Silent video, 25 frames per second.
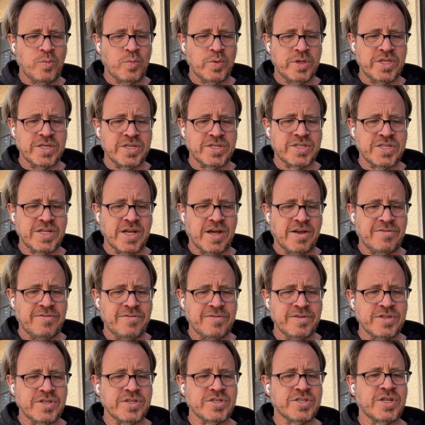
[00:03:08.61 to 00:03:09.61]
when this
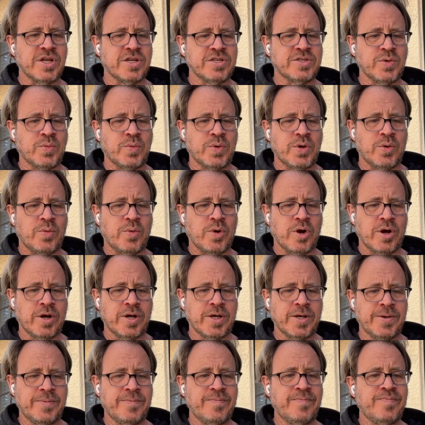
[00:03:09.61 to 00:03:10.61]
stuff just doesn't want to
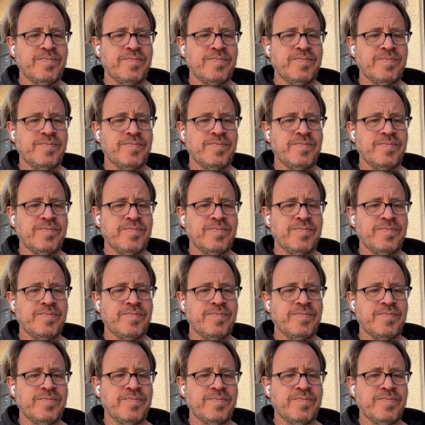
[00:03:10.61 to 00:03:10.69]
work.